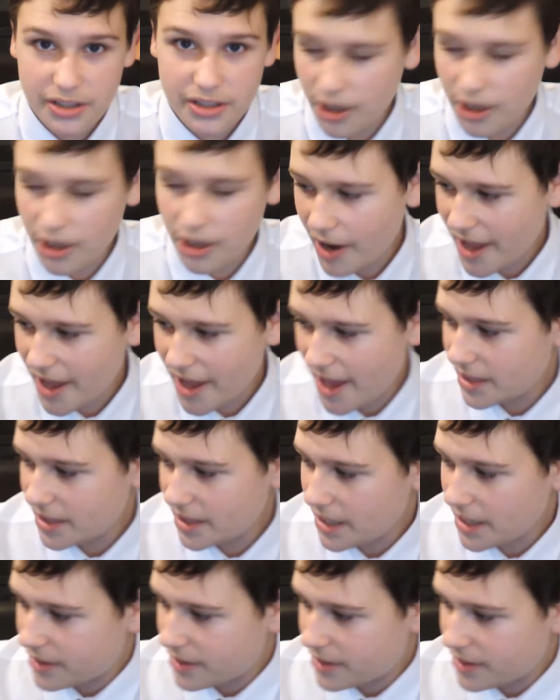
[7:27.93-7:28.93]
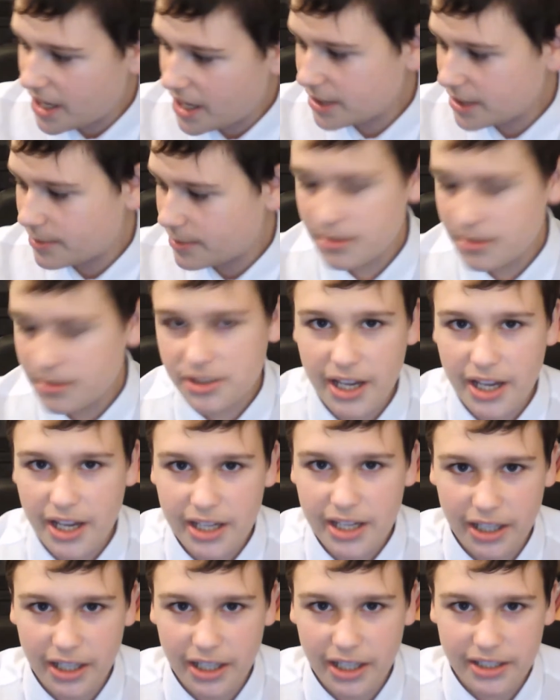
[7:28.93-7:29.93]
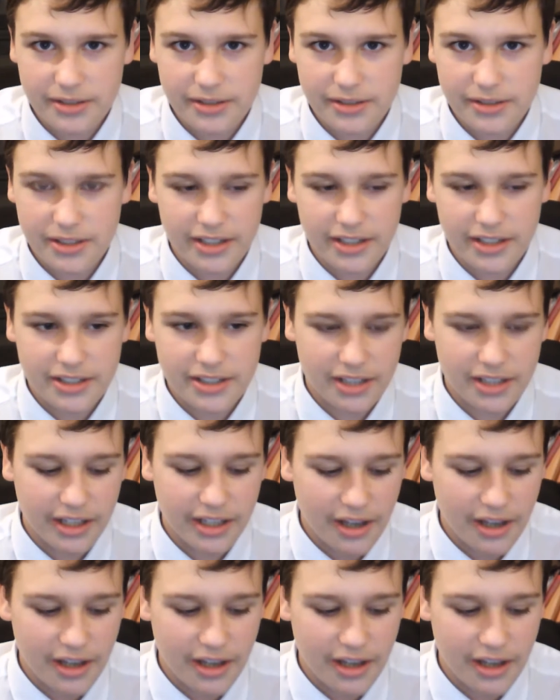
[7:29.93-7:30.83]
you know, I hate that thing that people say, like scientists, like